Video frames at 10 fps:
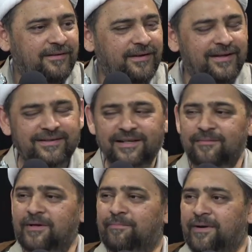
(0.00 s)
It can
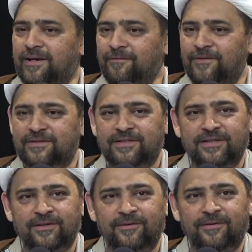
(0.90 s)
be benefit to
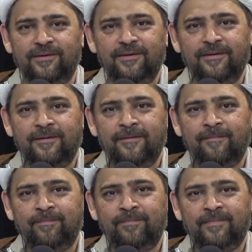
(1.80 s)
you.
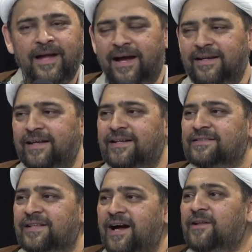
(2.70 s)
The idea
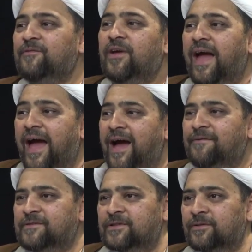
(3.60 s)
is not if you
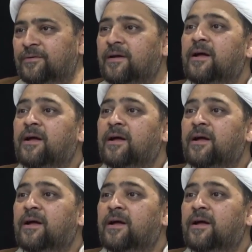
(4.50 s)
have to.